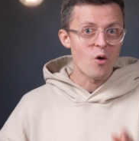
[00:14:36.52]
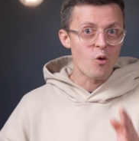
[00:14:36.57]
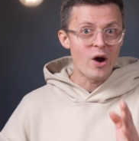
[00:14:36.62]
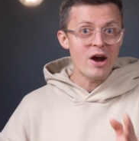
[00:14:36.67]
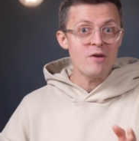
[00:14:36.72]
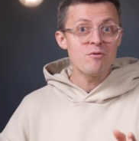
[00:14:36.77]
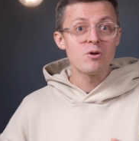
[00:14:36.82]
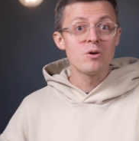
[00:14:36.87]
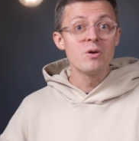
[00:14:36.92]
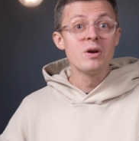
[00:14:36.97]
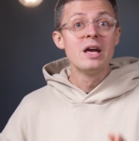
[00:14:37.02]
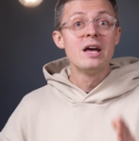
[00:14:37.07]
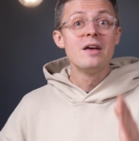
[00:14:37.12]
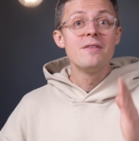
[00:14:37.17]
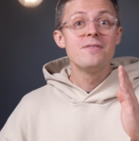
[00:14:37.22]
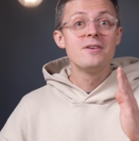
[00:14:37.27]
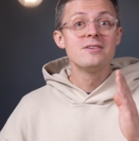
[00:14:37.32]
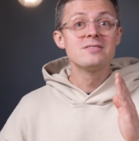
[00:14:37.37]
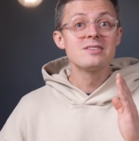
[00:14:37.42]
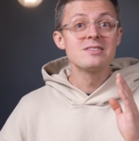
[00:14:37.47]
However,
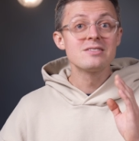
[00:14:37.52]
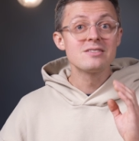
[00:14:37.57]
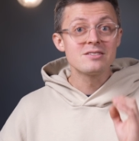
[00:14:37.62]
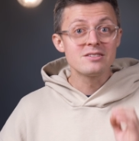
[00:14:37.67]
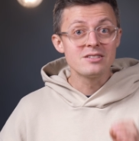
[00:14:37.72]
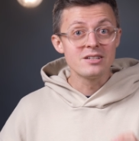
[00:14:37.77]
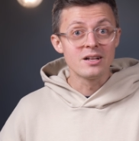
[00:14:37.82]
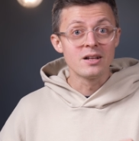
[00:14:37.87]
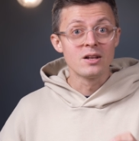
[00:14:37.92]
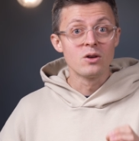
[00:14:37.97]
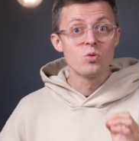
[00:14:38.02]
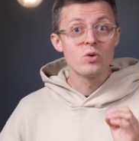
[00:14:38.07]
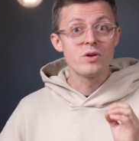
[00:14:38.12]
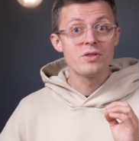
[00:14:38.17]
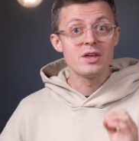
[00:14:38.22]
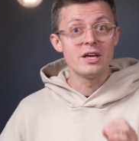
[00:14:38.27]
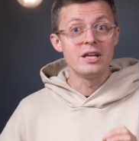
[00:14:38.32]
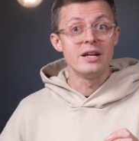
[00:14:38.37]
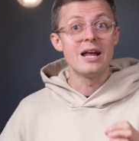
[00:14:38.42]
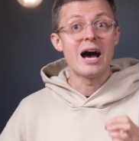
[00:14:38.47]
this is still
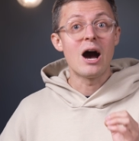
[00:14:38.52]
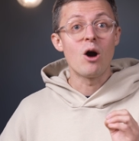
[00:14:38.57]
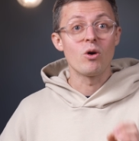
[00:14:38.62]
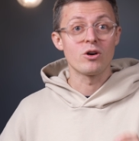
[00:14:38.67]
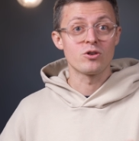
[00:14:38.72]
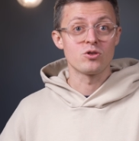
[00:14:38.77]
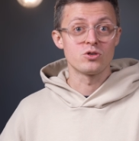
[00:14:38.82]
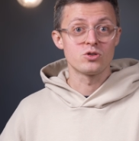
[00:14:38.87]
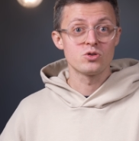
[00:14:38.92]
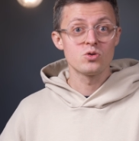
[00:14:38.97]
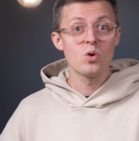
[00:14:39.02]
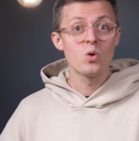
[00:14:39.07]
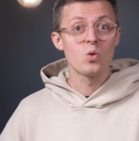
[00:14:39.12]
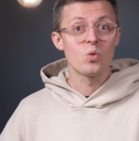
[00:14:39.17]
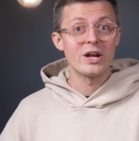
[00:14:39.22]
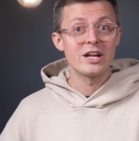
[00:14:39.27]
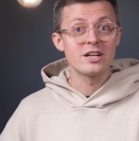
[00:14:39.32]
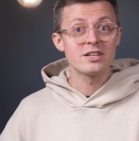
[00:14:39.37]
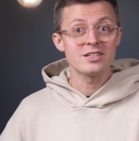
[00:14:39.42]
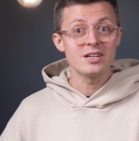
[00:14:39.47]
within our control
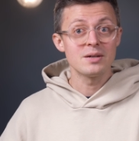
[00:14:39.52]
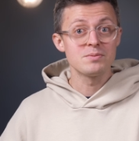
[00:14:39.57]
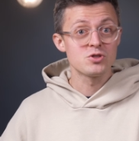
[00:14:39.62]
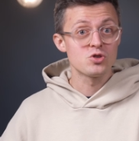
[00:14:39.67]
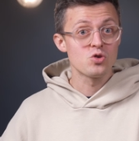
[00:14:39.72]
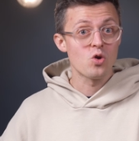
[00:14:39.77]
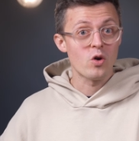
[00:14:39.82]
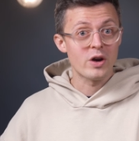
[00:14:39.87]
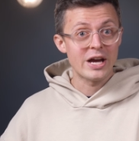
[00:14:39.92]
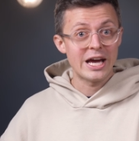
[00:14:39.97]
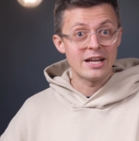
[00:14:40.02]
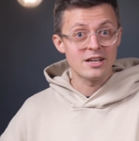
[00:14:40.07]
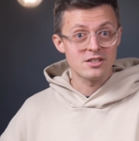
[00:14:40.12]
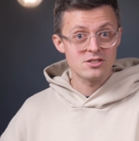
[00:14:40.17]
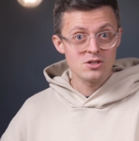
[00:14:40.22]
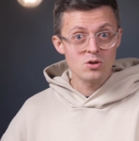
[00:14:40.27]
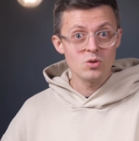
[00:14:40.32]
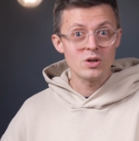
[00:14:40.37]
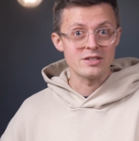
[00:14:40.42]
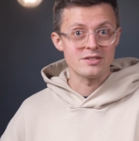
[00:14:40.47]
when it comes to organic
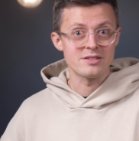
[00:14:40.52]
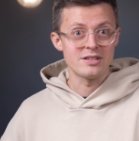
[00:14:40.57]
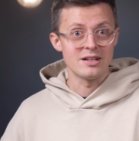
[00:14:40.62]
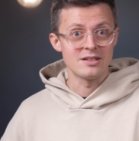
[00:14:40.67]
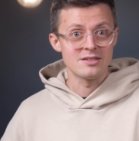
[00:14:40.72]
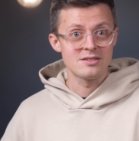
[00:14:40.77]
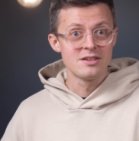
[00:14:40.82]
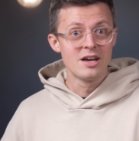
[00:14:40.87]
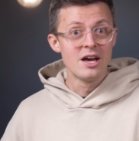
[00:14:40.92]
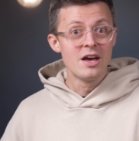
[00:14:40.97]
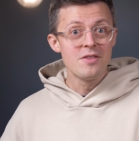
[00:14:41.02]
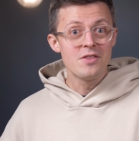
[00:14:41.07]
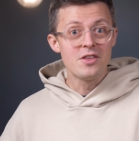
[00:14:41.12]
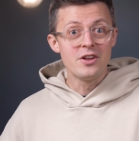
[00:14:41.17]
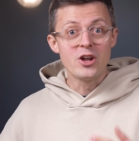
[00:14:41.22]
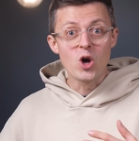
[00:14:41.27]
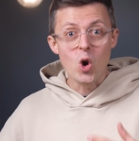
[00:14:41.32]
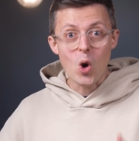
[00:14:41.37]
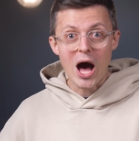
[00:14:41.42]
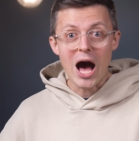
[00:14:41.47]
solar cells. The
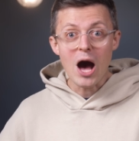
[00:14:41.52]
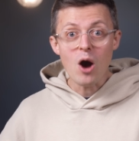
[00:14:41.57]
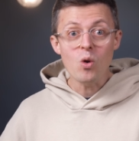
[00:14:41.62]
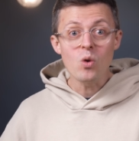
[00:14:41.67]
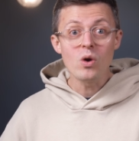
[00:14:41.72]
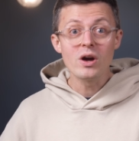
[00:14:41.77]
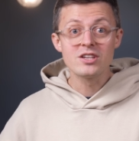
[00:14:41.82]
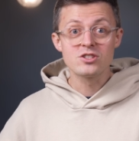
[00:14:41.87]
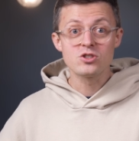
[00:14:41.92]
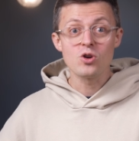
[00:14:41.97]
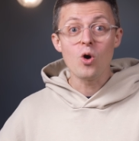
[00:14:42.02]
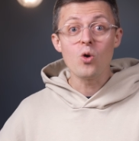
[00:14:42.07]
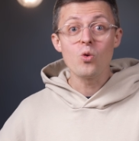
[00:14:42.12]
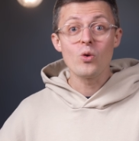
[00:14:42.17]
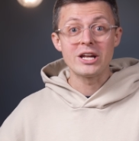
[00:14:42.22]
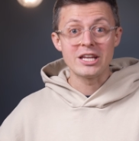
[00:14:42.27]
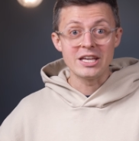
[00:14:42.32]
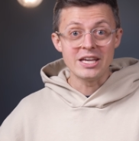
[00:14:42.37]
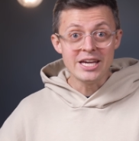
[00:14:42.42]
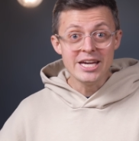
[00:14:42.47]
know-how is
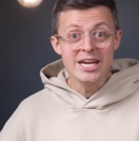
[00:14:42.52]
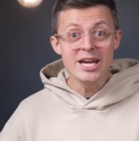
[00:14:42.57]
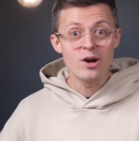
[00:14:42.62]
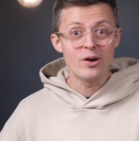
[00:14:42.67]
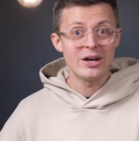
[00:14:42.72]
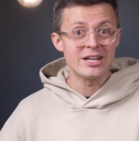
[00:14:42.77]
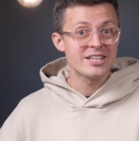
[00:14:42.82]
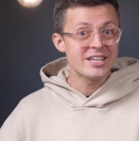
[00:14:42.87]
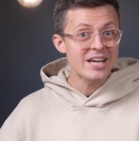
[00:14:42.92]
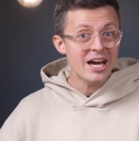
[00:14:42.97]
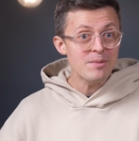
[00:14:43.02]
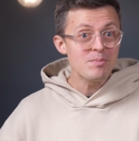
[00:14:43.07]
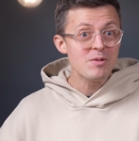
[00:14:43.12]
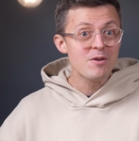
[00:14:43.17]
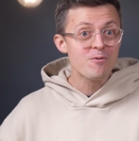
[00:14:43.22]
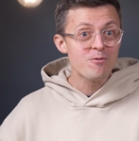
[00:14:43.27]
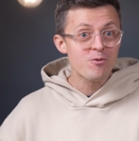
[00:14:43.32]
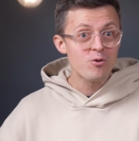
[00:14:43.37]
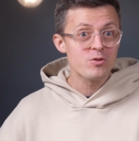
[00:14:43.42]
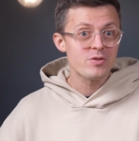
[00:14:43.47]
already here and can be
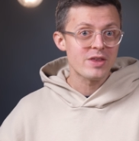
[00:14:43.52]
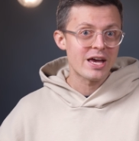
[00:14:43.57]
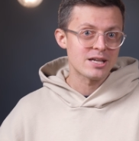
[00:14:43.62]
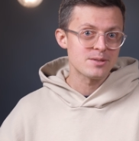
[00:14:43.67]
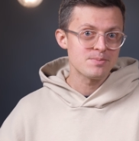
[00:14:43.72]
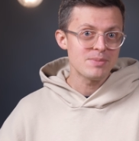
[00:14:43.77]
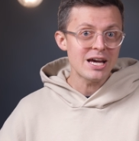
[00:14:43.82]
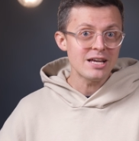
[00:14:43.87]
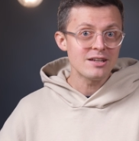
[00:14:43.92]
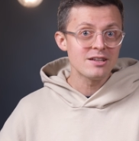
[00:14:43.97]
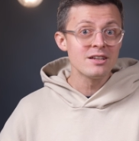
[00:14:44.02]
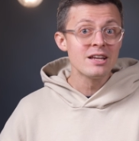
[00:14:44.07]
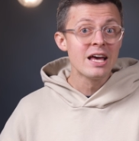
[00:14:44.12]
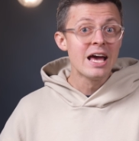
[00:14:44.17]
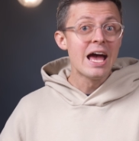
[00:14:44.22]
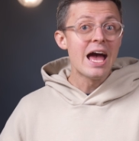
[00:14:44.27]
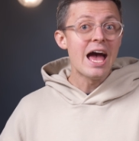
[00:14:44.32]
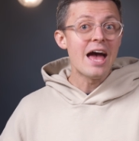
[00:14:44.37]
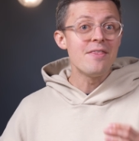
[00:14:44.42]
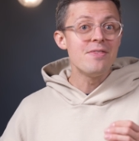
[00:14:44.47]
further expanded
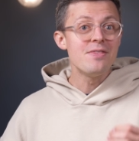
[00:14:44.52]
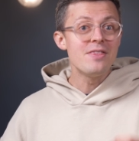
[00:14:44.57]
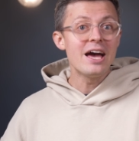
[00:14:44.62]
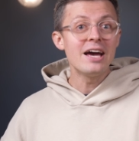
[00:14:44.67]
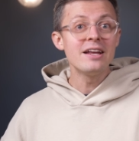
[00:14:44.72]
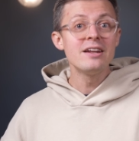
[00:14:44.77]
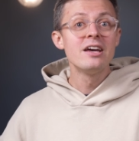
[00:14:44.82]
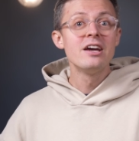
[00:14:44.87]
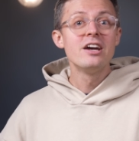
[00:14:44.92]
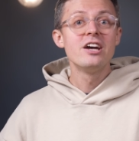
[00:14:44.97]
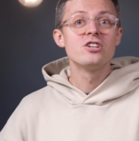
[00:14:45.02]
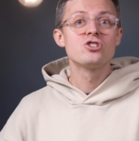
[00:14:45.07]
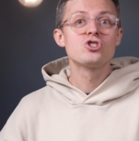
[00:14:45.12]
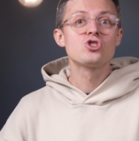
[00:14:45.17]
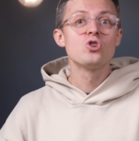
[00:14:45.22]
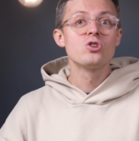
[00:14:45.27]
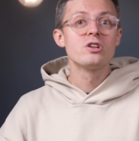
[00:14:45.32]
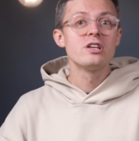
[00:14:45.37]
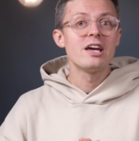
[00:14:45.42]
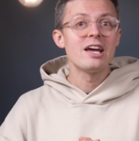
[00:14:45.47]
and then it
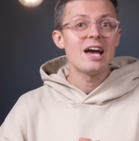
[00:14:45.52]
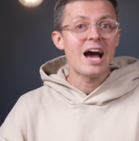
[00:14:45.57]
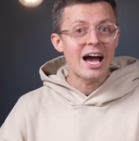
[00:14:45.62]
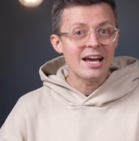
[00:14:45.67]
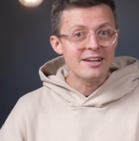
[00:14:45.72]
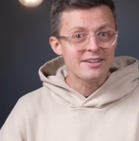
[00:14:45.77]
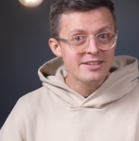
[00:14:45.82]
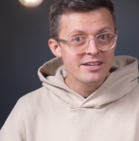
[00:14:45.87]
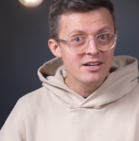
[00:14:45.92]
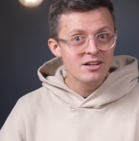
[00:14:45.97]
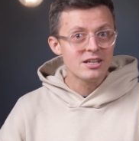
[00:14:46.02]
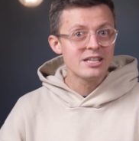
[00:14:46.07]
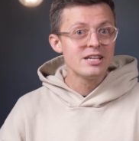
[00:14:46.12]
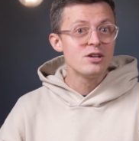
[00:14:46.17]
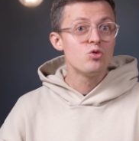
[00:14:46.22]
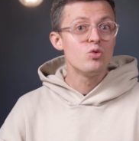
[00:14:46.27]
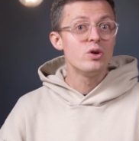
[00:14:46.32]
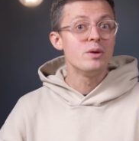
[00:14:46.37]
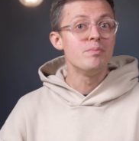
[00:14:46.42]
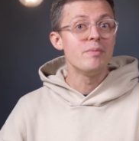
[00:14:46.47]
should ideally
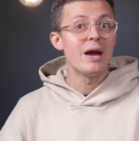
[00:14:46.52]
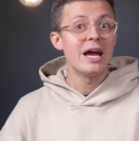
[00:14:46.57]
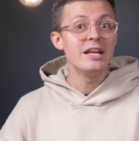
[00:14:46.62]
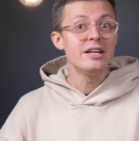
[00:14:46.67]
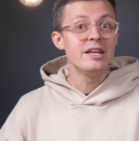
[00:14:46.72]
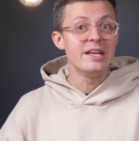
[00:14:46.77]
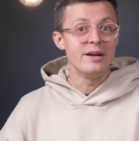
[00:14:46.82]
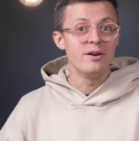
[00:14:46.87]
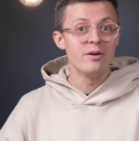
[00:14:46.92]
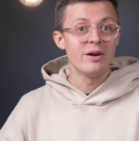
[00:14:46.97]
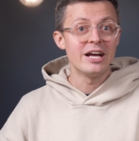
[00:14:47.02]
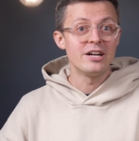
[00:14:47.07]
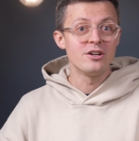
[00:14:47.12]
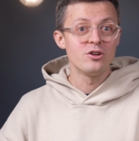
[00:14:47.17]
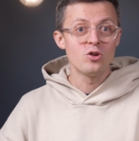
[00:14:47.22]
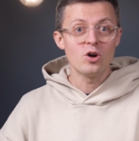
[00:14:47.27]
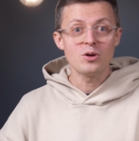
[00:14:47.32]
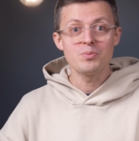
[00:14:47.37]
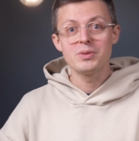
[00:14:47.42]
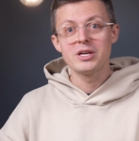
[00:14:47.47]
remain here
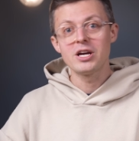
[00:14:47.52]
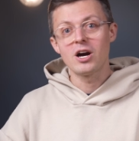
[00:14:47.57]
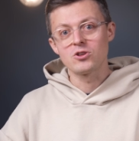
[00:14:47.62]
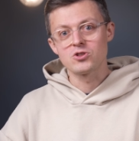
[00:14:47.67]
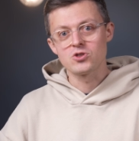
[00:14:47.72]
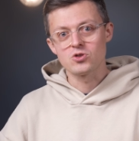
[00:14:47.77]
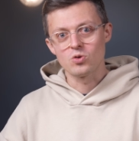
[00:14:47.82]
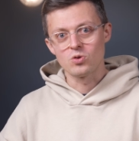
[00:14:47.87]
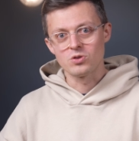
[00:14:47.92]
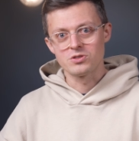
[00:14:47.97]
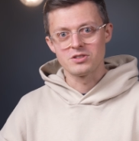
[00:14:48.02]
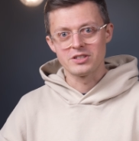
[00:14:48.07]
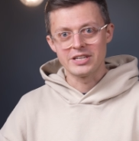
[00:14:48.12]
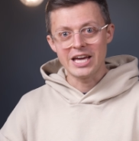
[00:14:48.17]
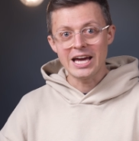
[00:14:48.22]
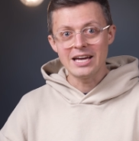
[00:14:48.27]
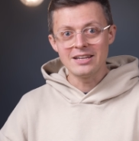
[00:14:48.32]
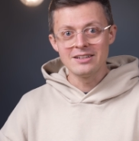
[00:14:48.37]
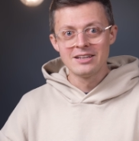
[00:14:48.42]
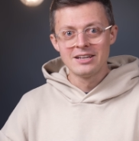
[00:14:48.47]
and not be outsourced
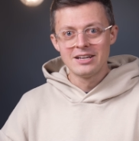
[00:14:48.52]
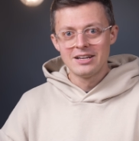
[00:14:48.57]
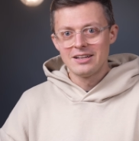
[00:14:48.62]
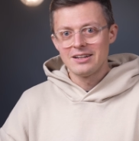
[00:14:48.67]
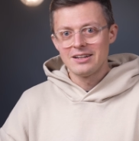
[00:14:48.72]
again